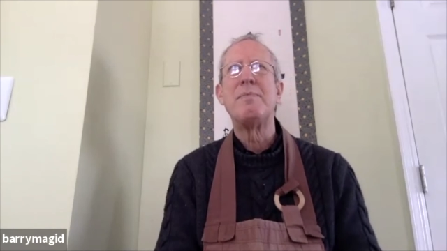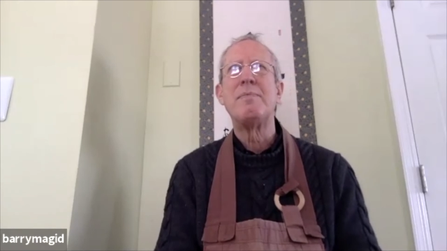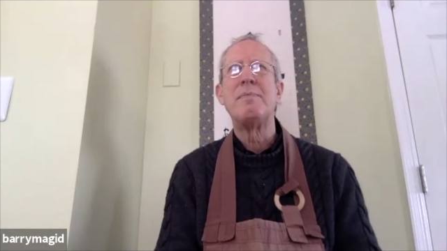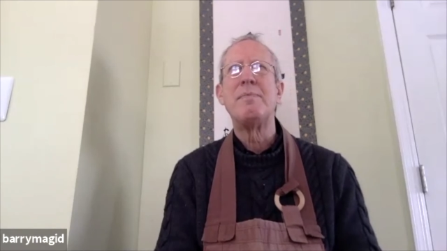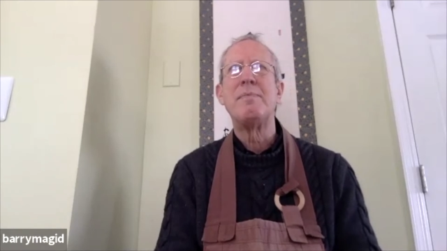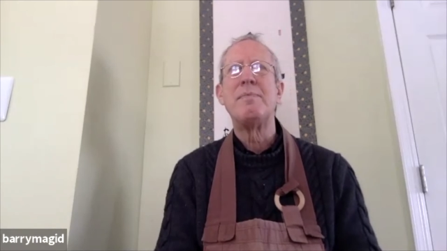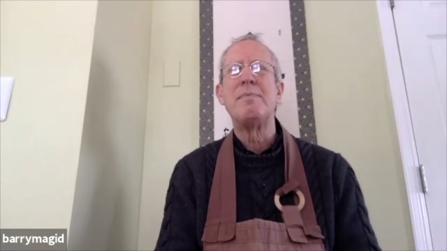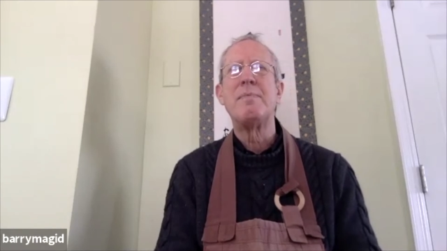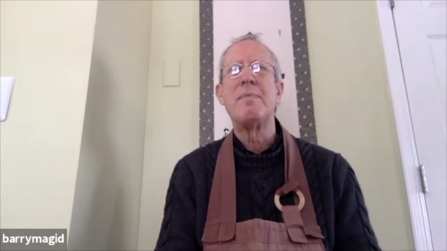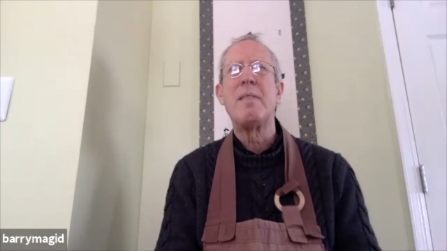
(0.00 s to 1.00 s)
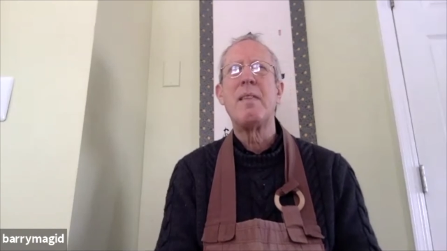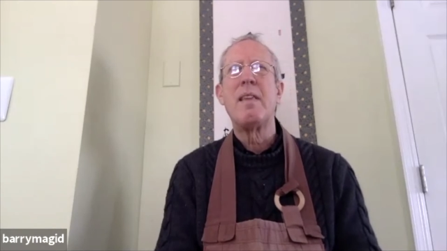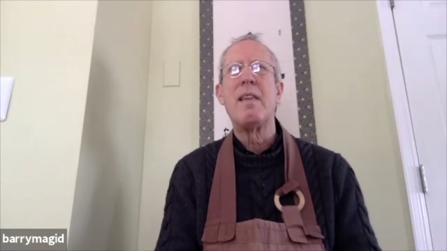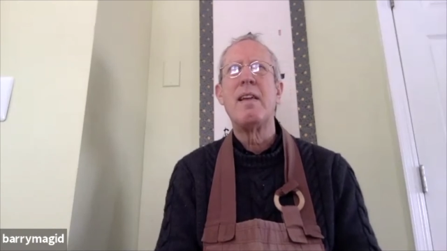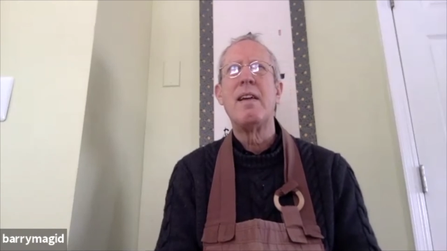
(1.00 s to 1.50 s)

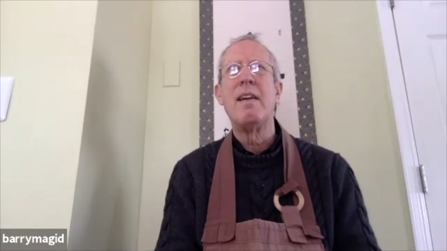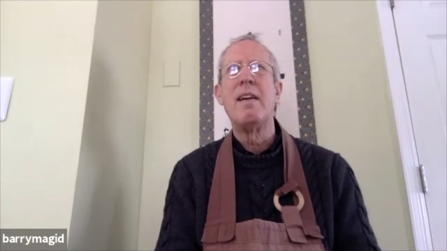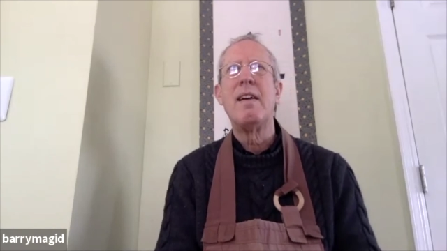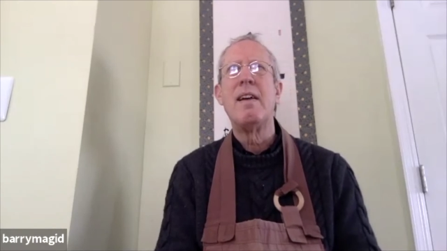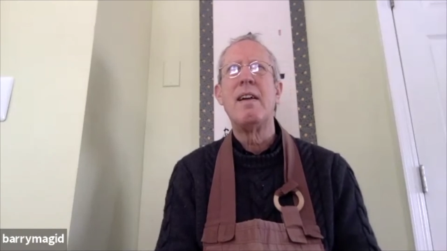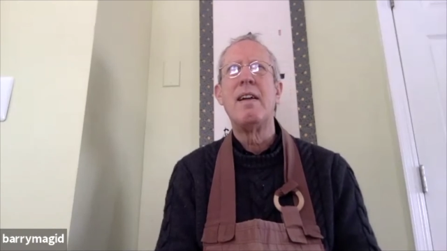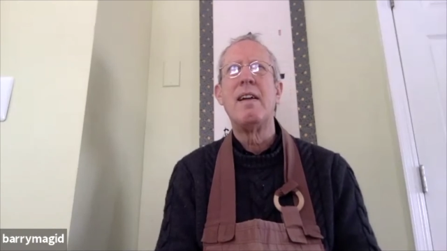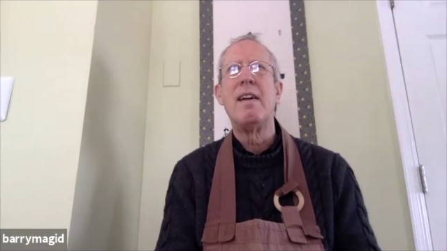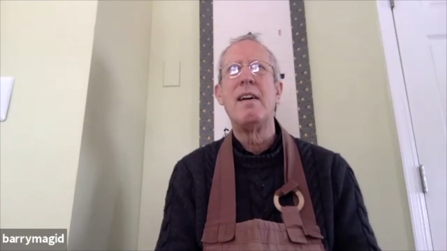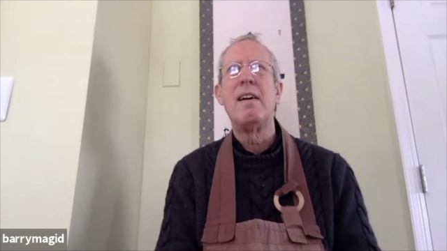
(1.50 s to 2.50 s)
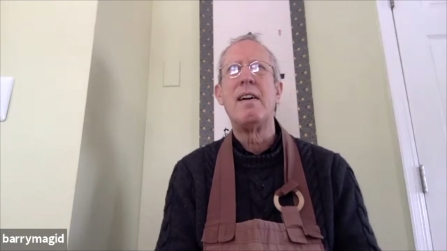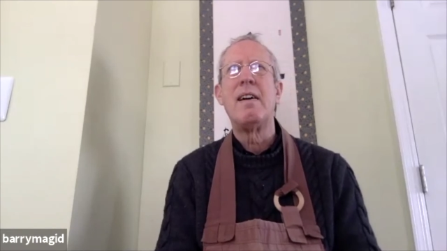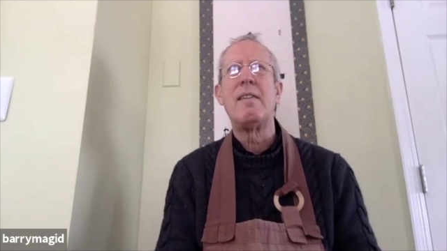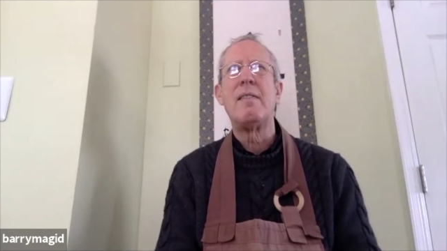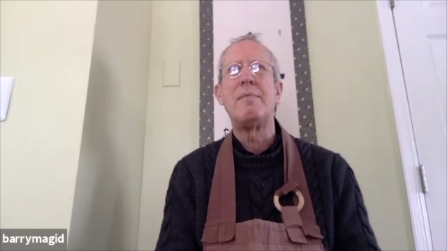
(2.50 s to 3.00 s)

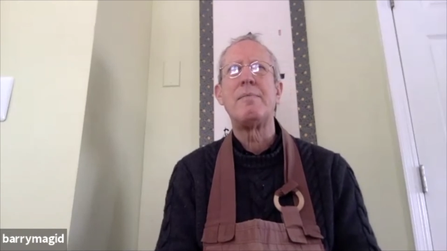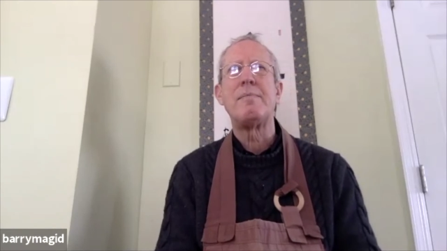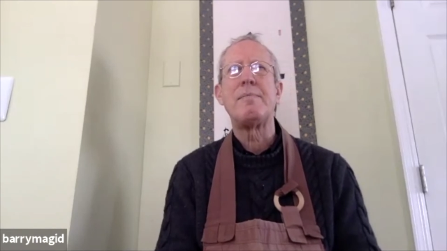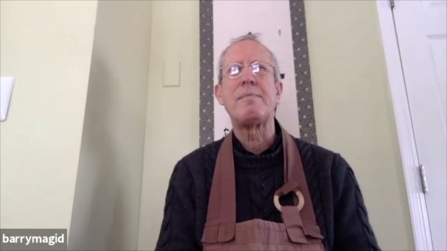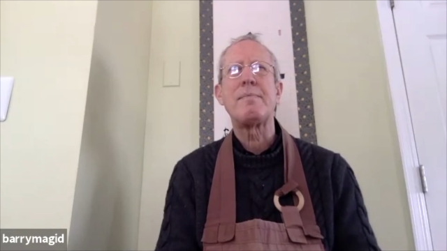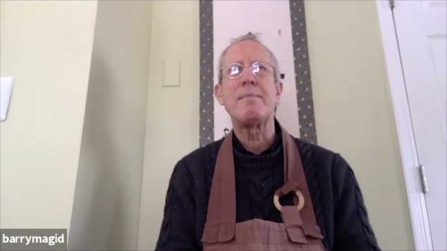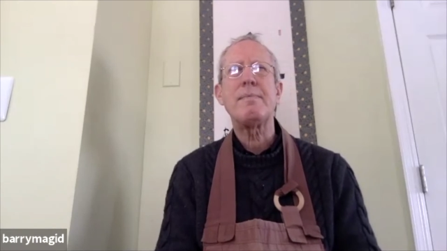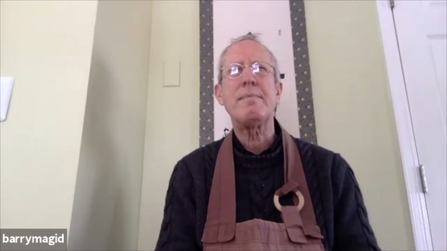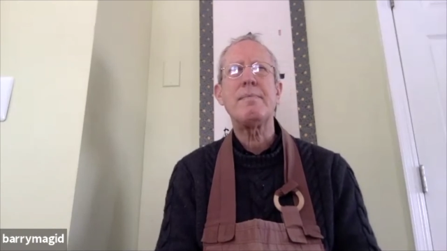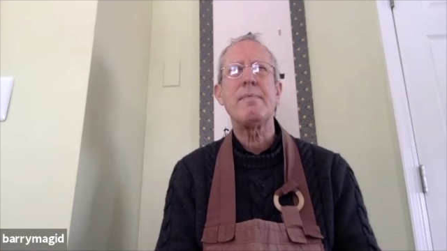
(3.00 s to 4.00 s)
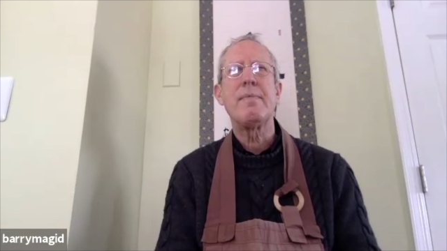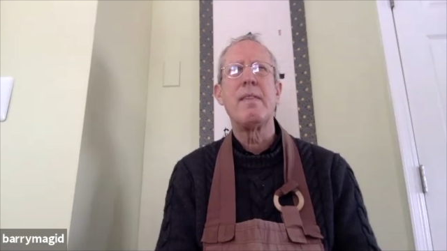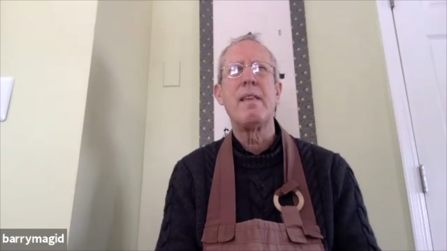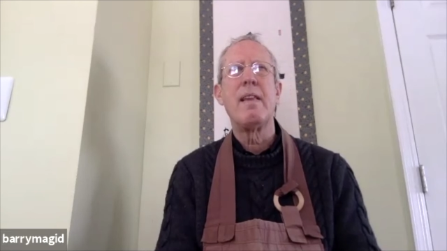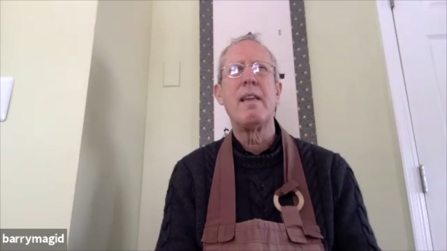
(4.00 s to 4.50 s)

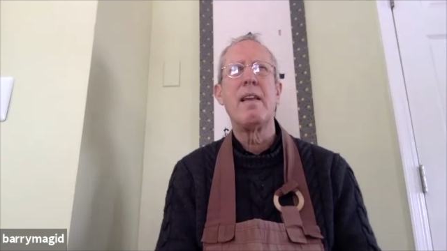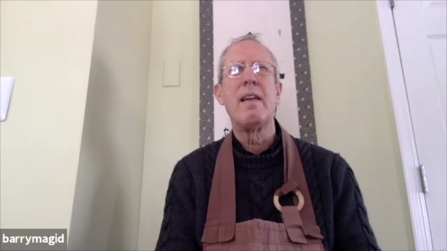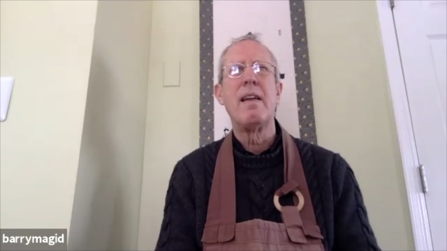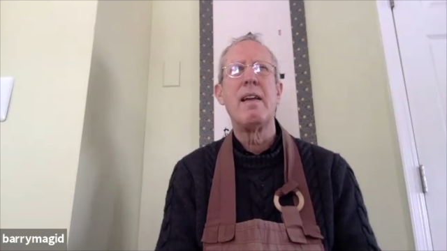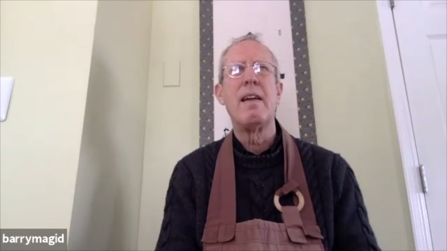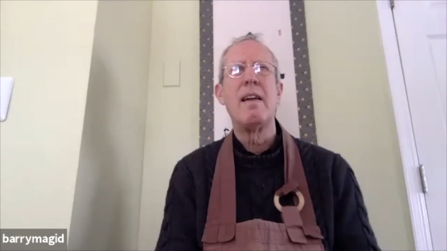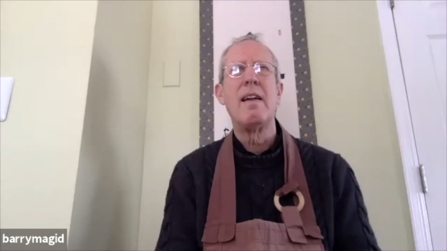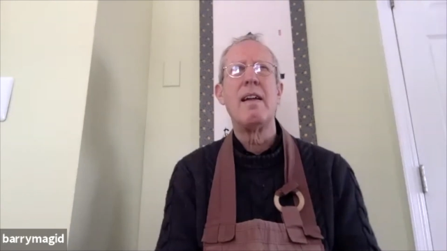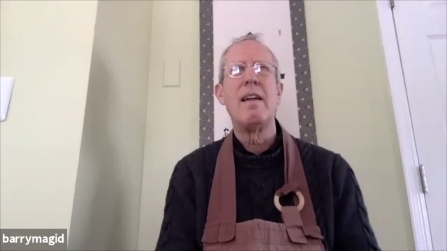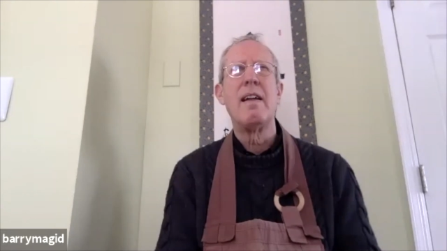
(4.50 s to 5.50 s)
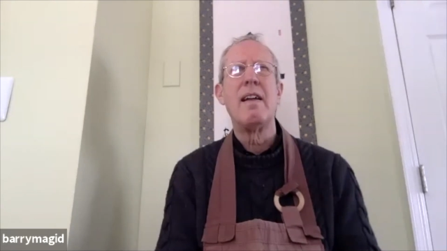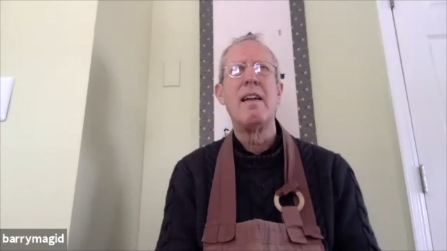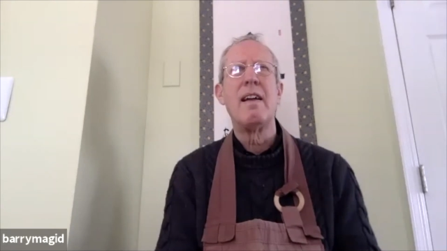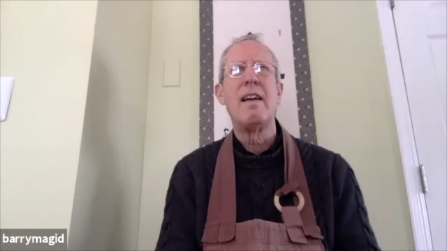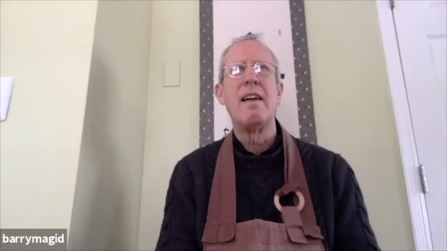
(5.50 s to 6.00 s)

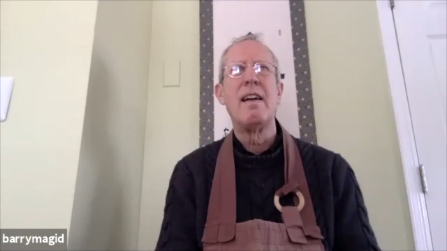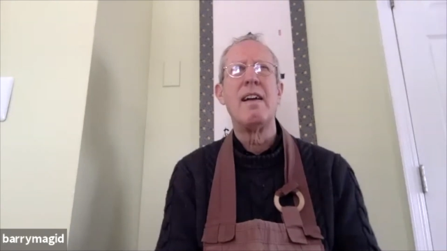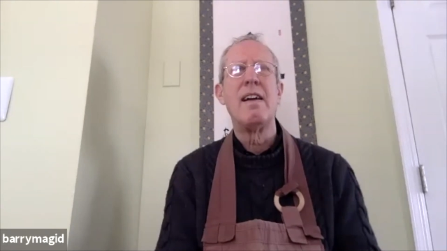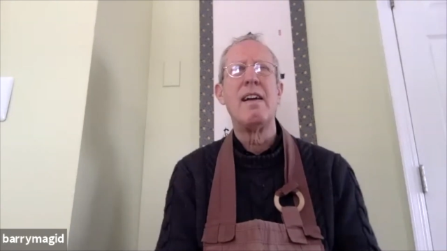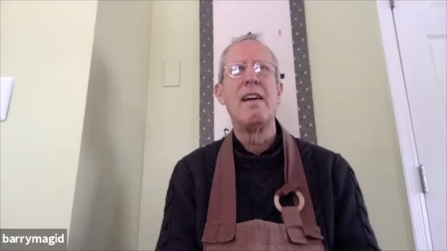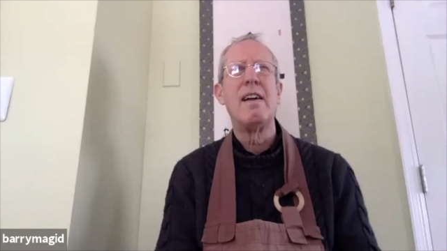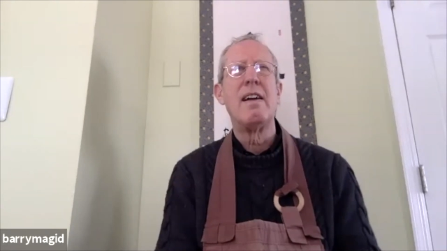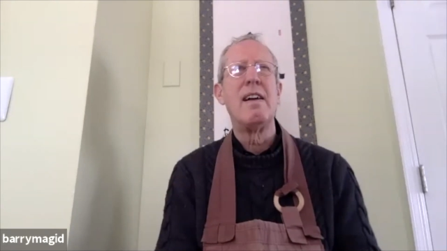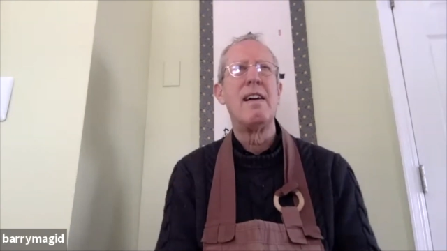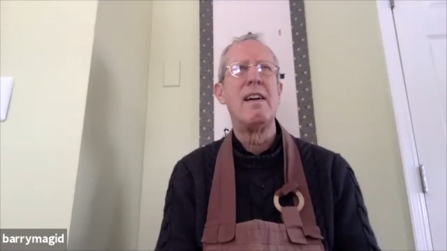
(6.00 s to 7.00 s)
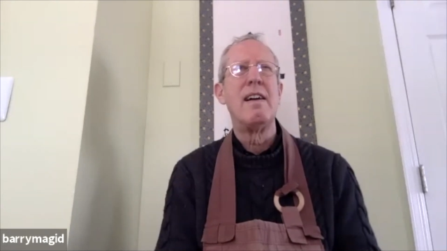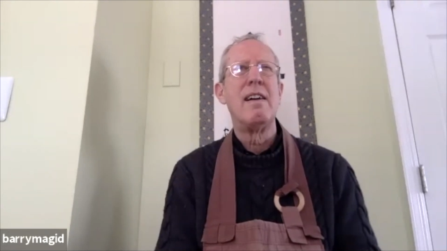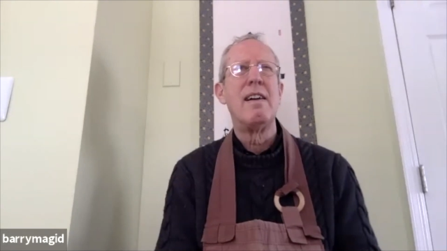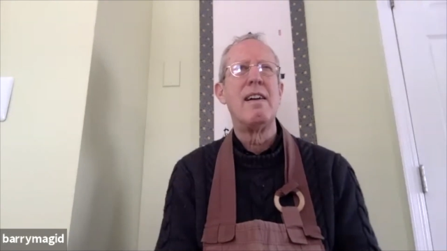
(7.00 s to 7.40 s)
Nobody speaks.